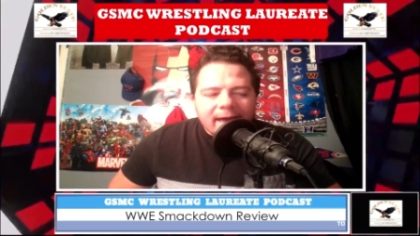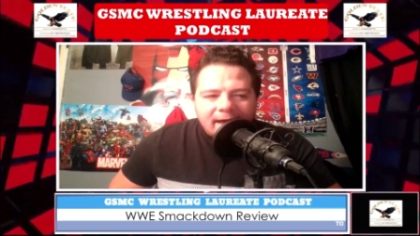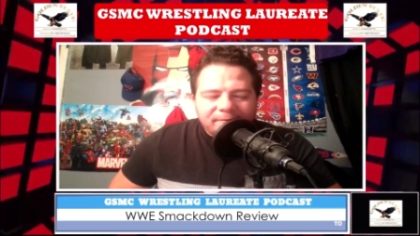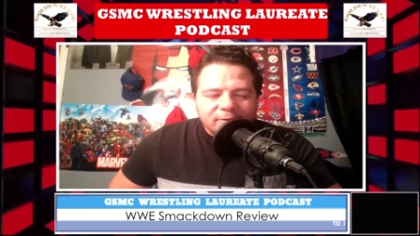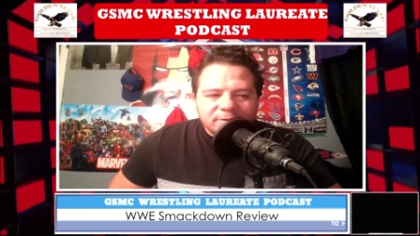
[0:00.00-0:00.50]

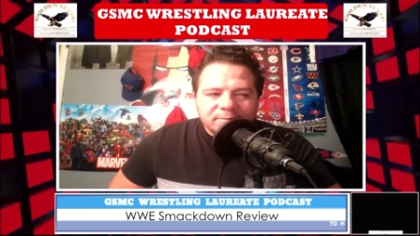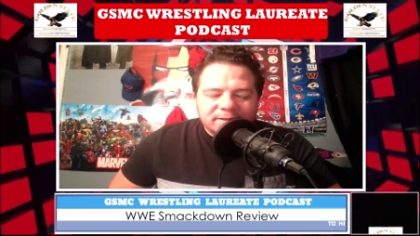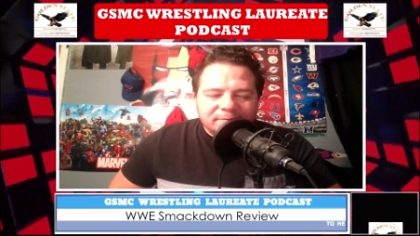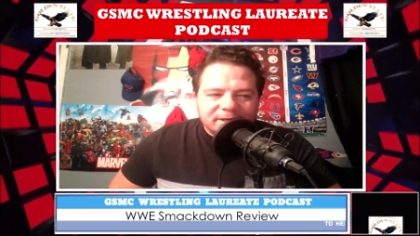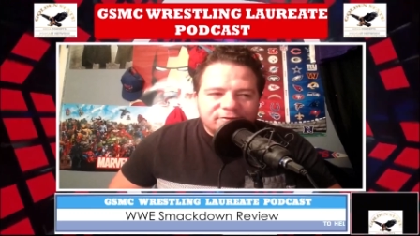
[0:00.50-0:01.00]
at first when
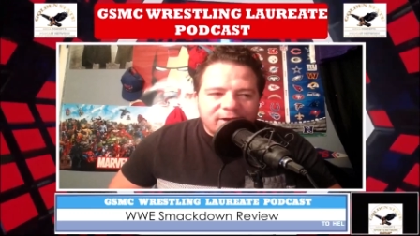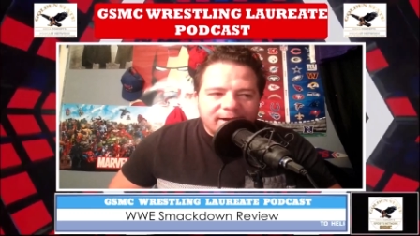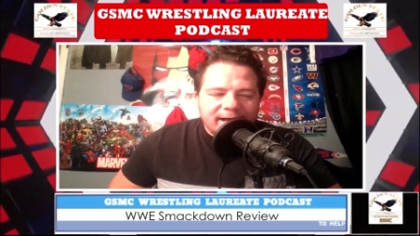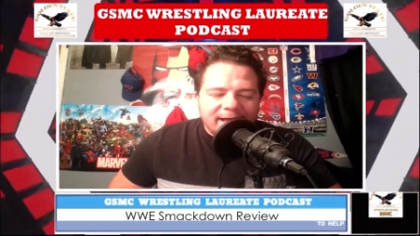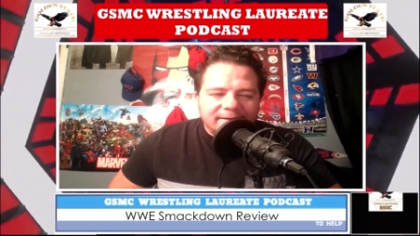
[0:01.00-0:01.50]
tiffany
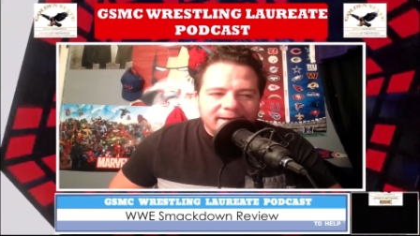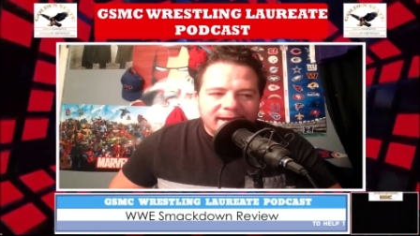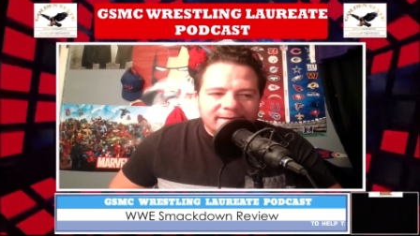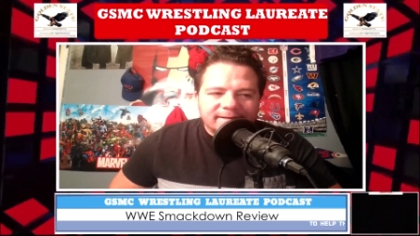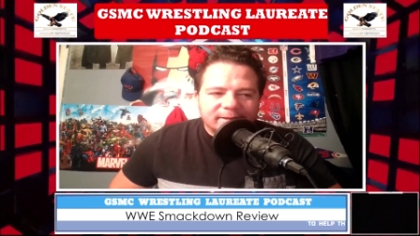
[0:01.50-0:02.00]
stratton had the
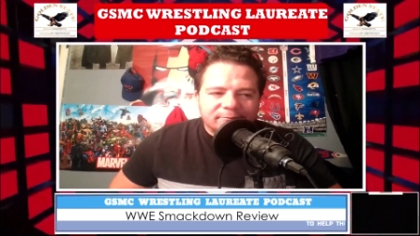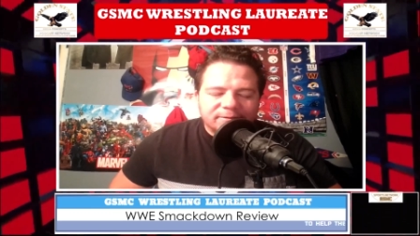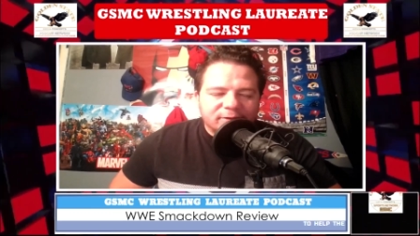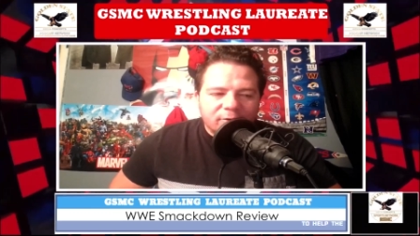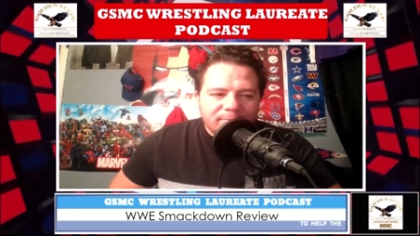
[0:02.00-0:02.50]
case and there
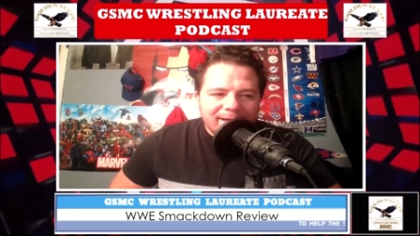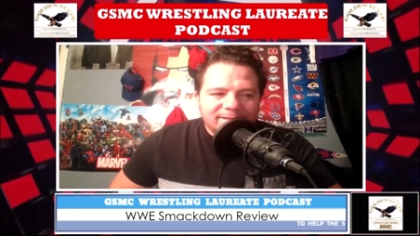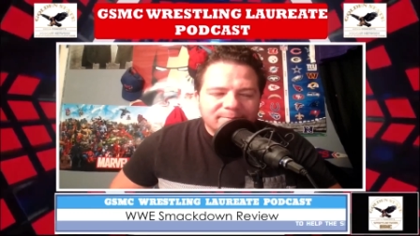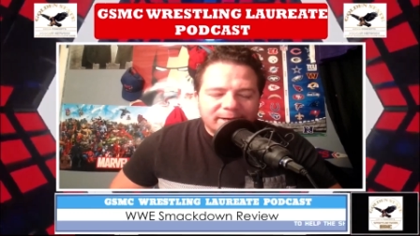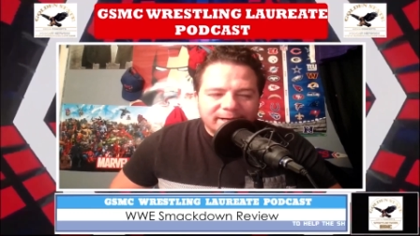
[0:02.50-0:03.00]
was no
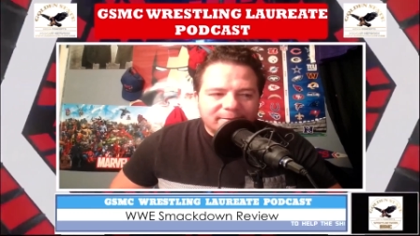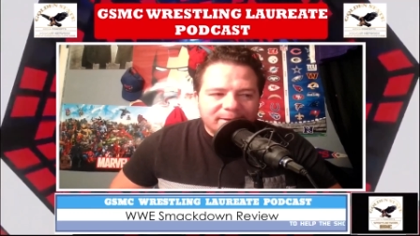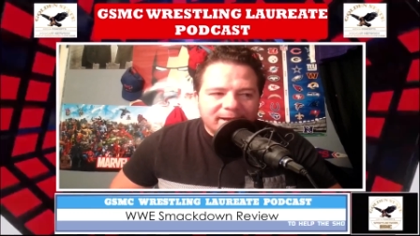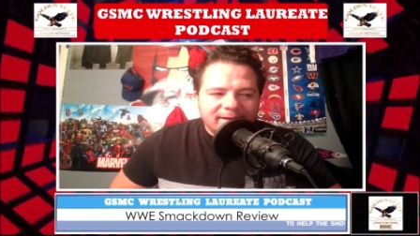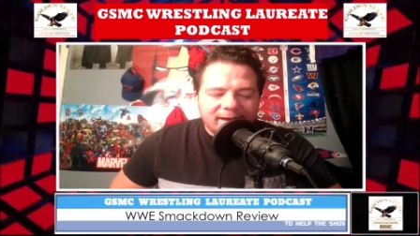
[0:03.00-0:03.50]
men's money in the
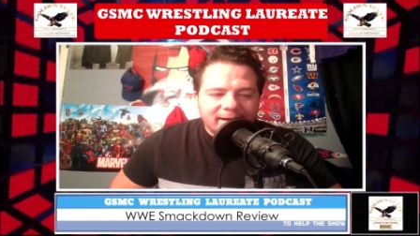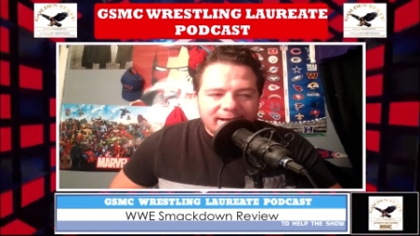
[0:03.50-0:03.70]
bank uh,